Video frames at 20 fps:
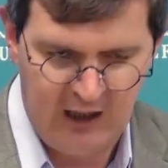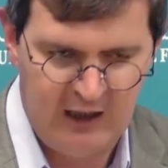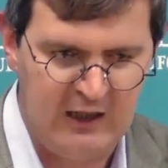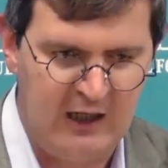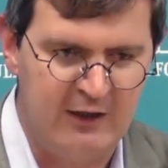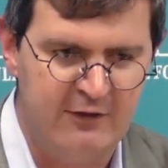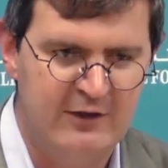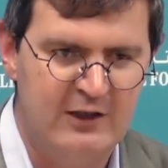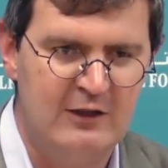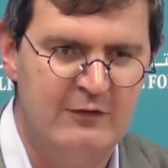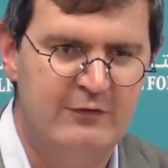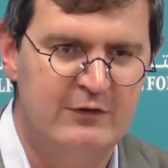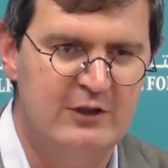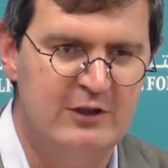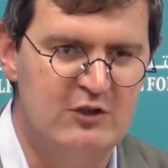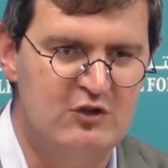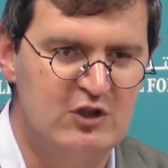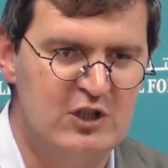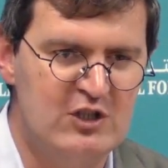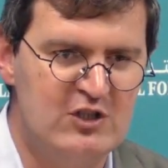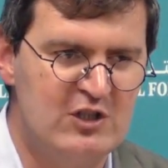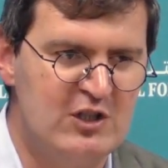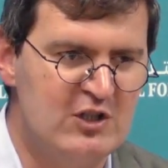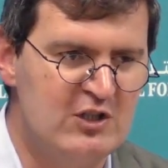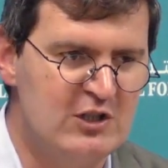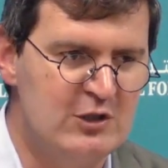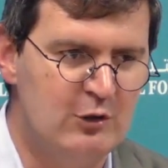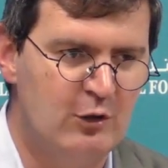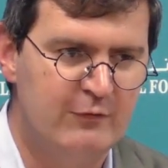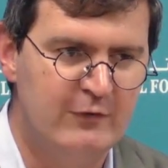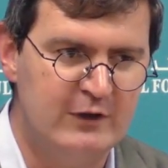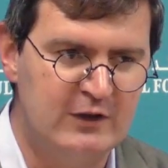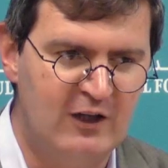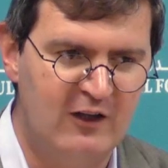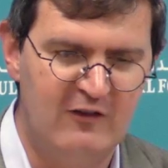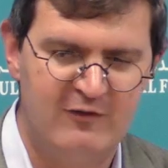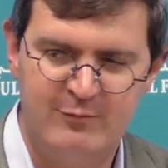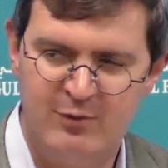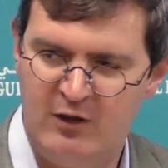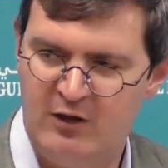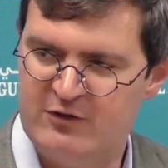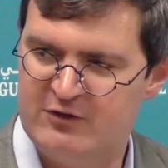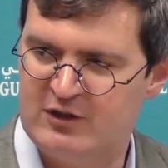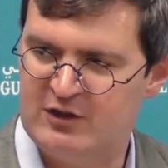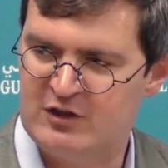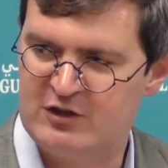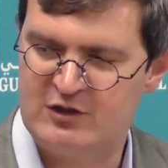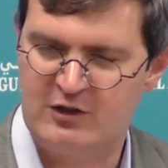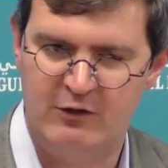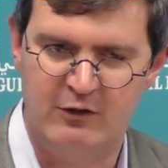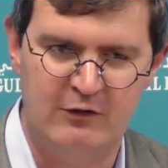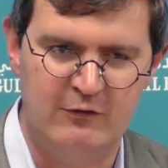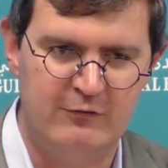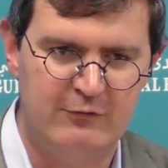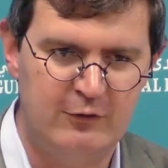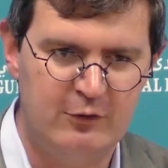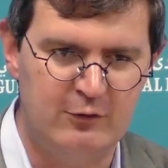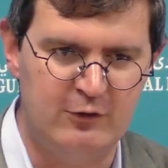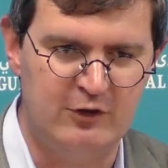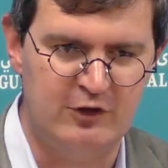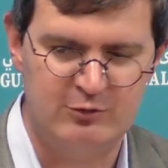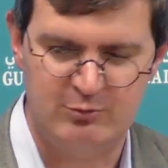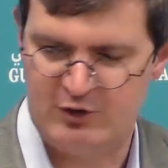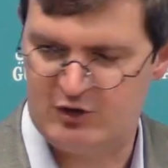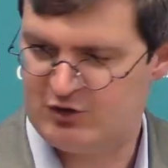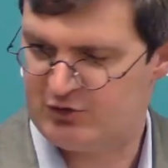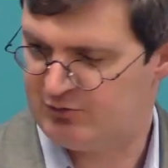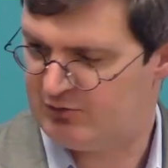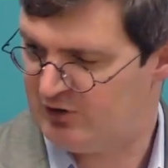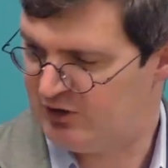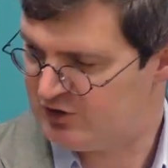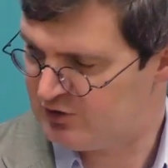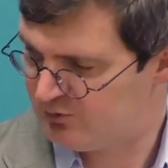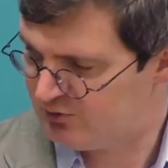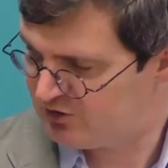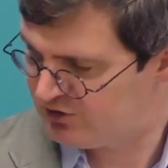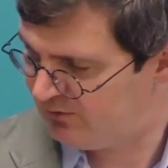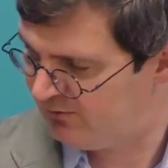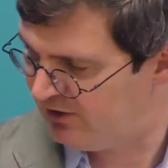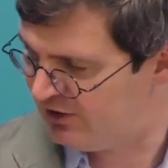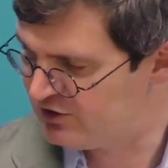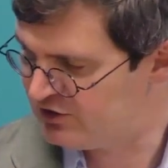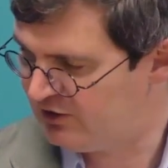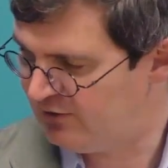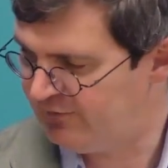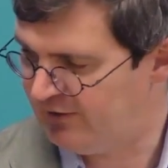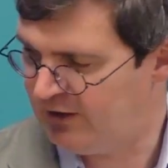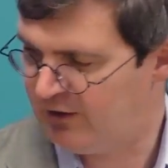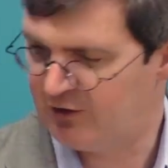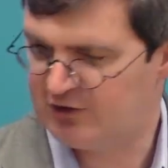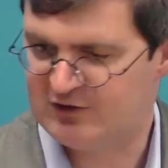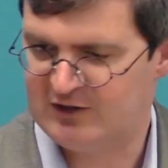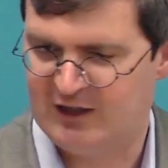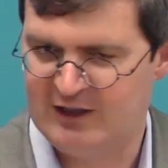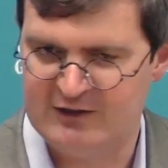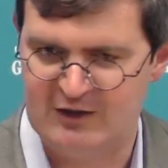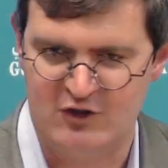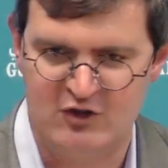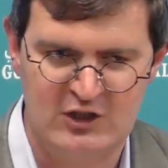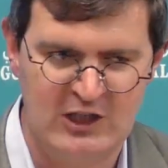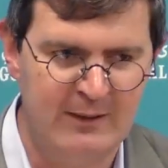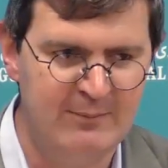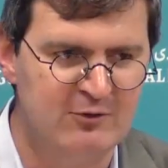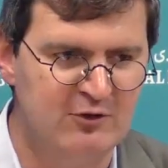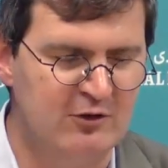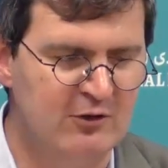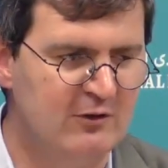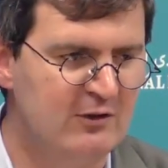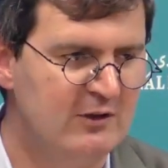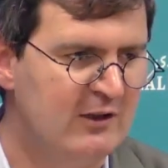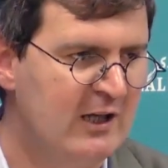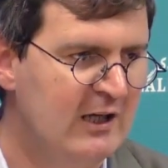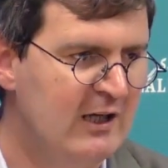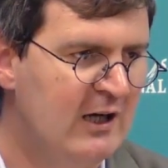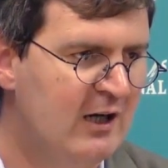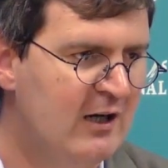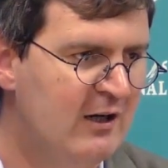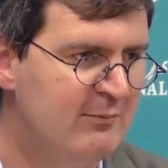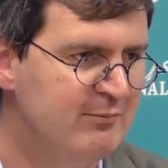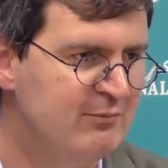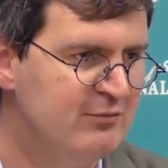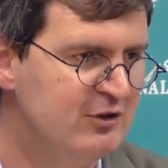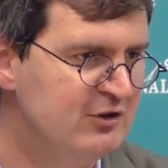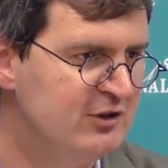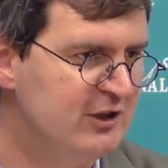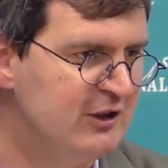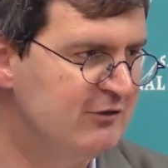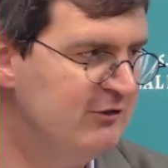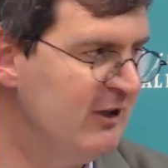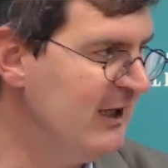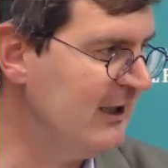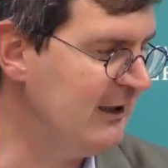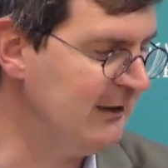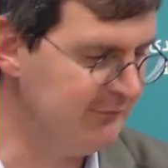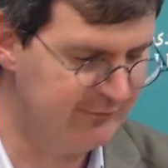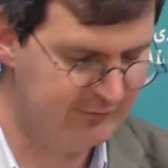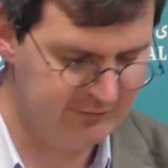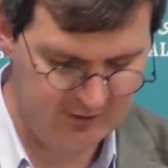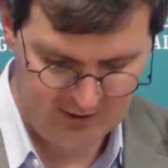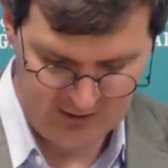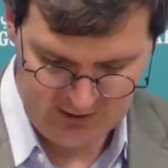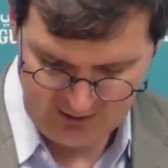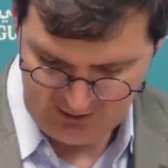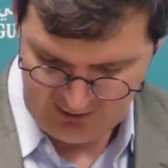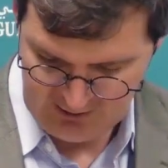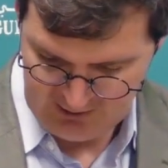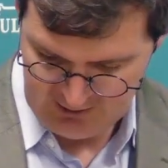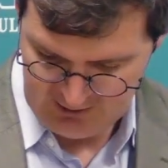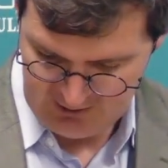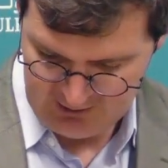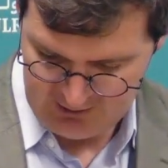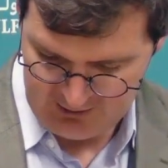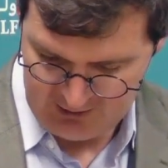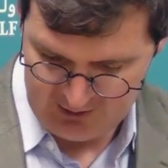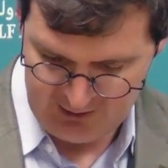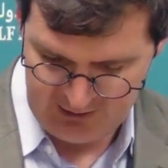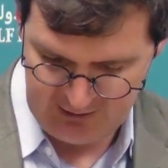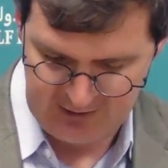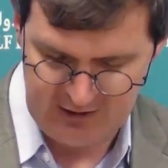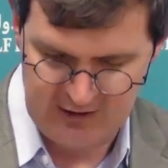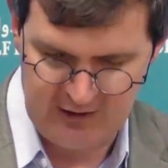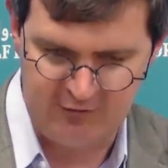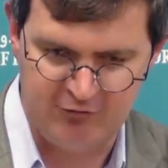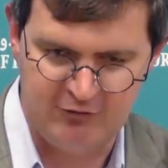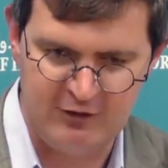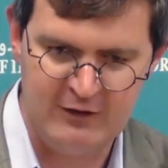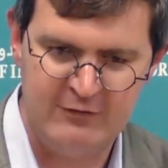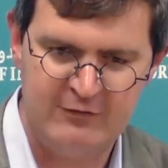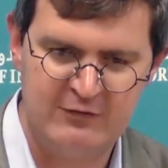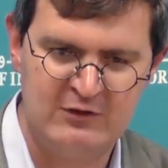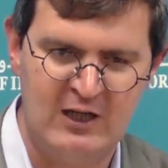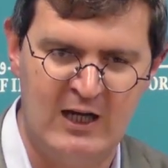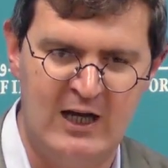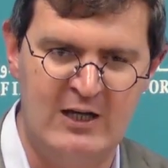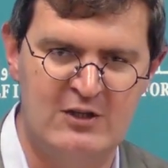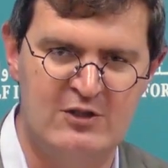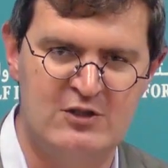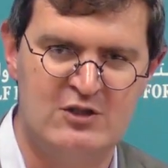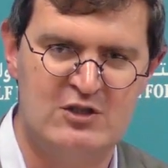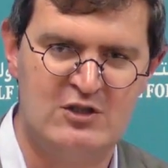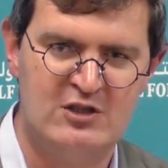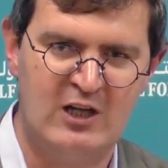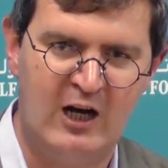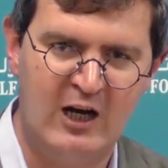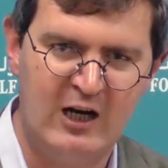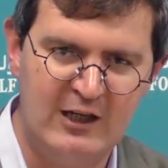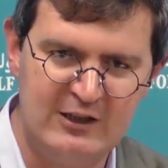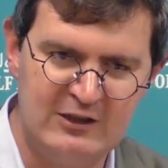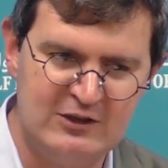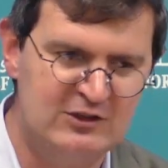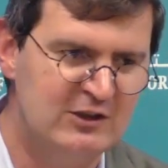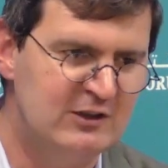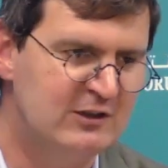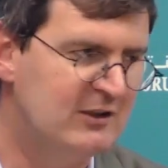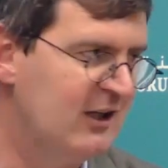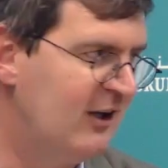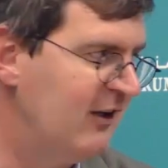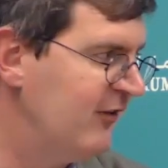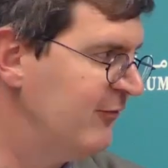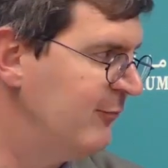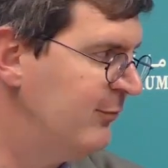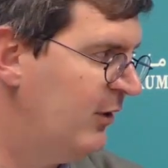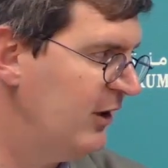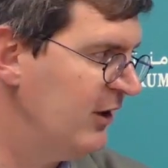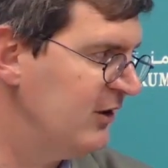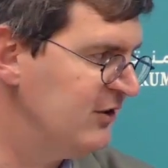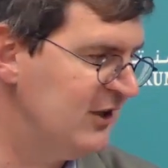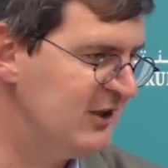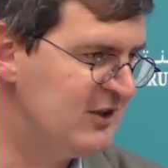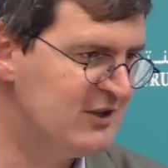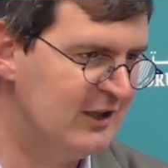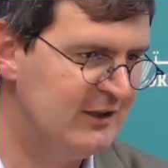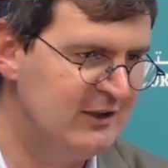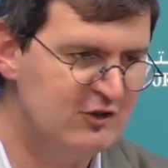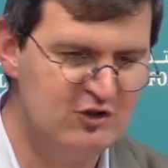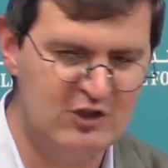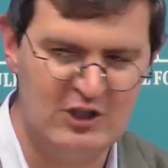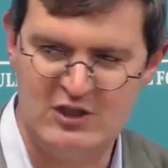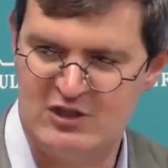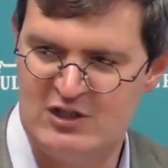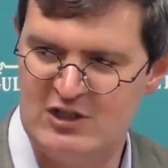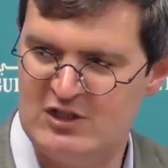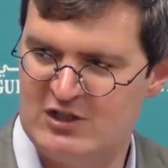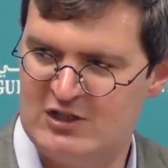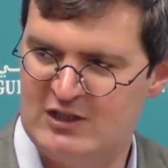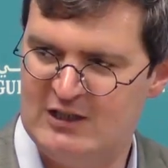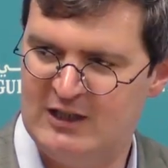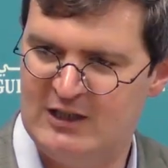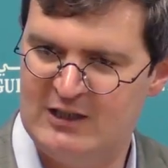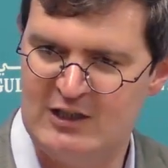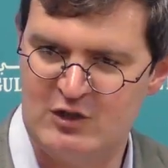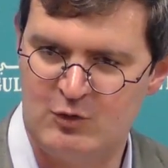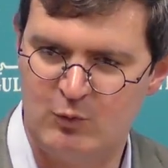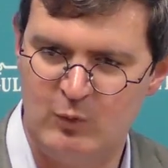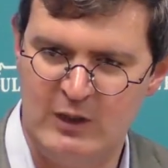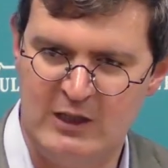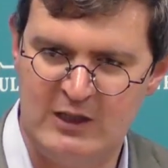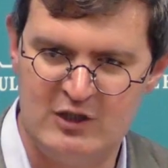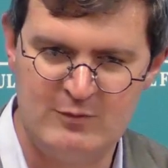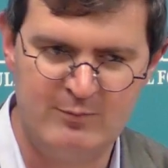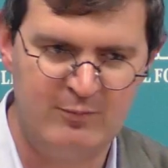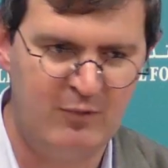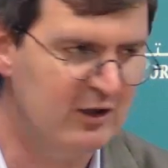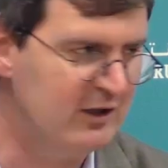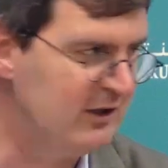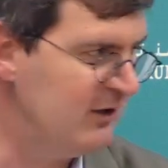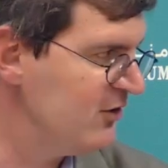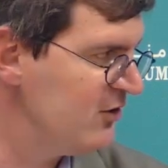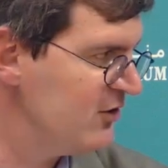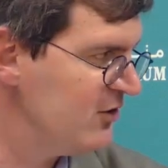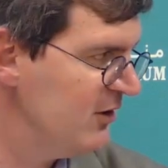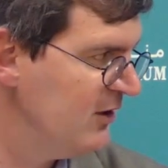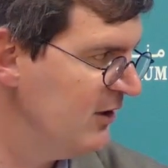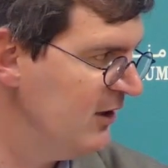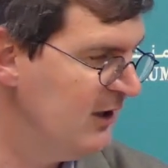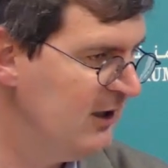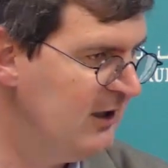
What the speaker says: And I think for the GCC or for Gulf politics going forward, which is some of the stuff I looked at in the chapter, they are pretty grave. The rift has targeted Gulf politics and the GCC at its weakest points.